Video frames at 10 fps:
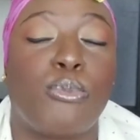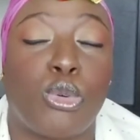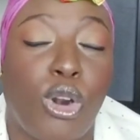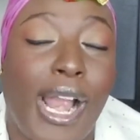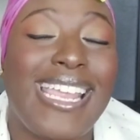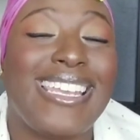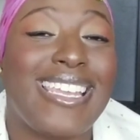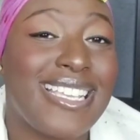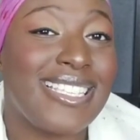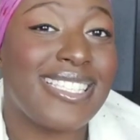
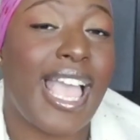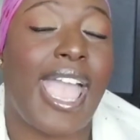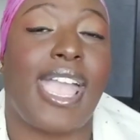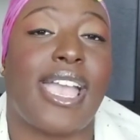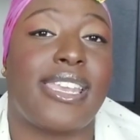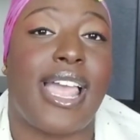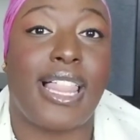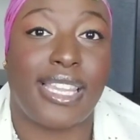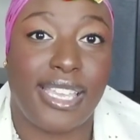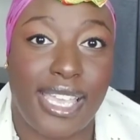brightness and
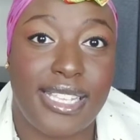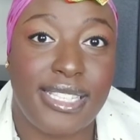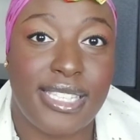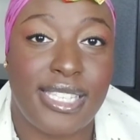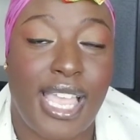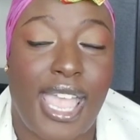elegance,